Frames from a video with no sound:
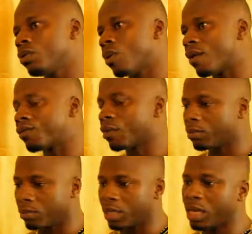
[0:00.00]
you are
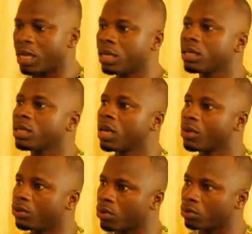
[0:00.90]
from here
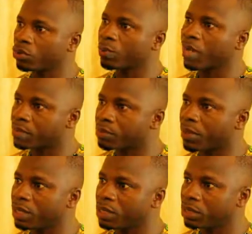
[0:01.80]
and you want to
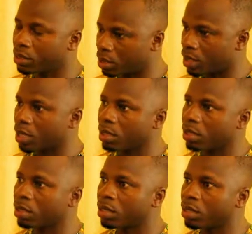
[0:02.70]
participate in the
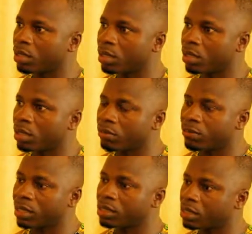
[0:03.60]

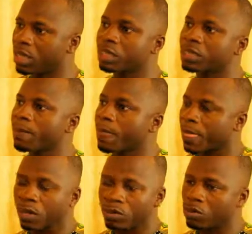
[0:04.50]
event, yet
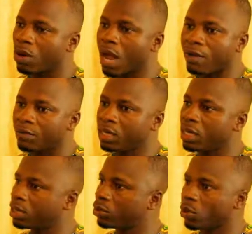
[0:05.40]
you don't have
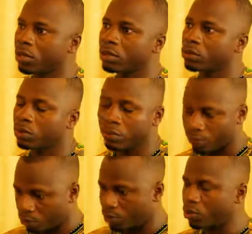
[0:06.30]
any token to
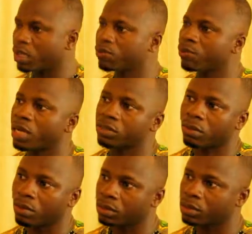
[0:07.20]
give, we will give you a
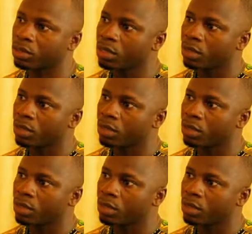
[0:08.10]
slot.